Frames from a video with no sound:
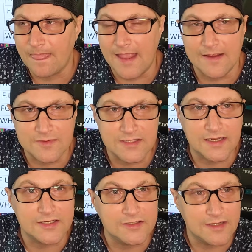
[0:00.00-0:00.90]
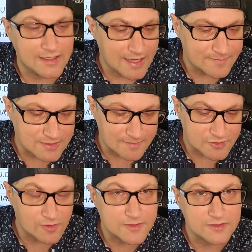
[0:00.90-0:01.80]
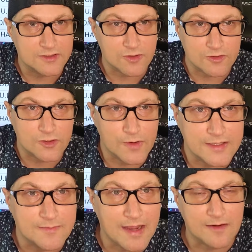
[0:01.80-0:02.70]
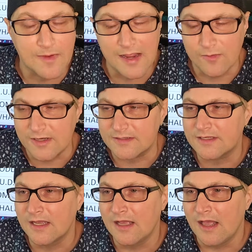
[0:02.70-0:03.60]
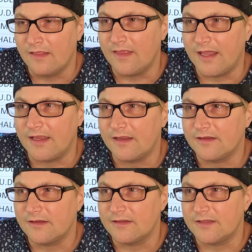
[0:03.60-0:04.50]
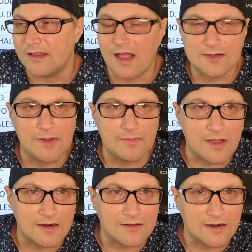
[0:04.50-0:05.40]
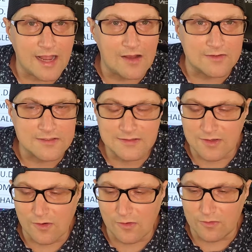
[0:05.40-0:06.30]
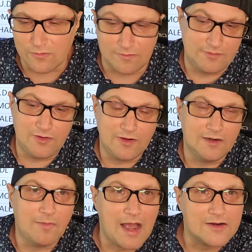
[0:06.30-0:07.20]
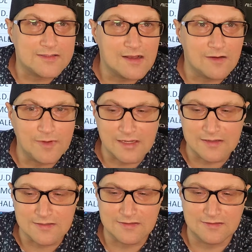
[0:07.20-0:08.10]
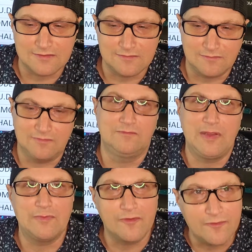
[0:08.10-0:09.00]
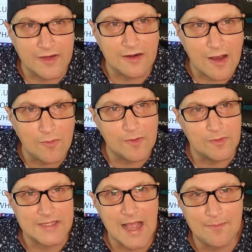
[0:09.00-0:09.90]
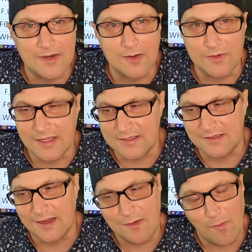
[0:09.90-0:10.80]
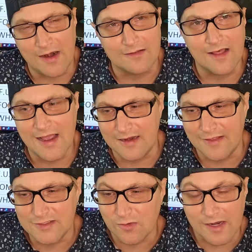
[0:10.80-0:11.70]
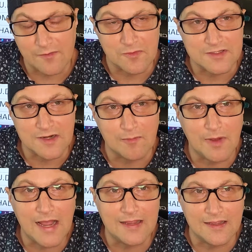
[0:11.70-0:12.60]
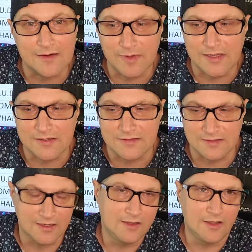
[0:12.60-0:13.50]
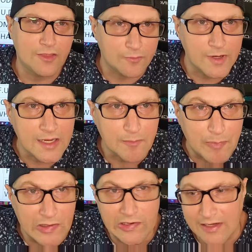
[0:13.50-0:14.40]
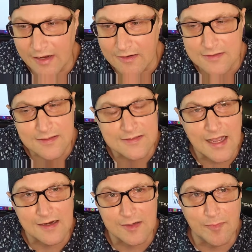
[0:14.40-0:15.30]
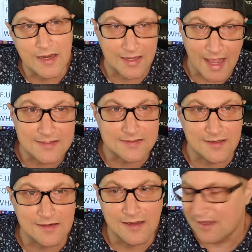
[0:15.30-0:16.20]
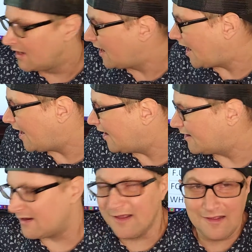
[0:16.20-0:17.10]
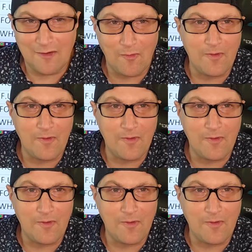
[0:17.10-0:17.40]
AMC and GameStop short squeeze back in May was they locked people out of their accounts, so you couldn't buy or sell because people figured out what was happening when they went online and they told everyone to start buying it because 3 billionaires decided to bet against it. And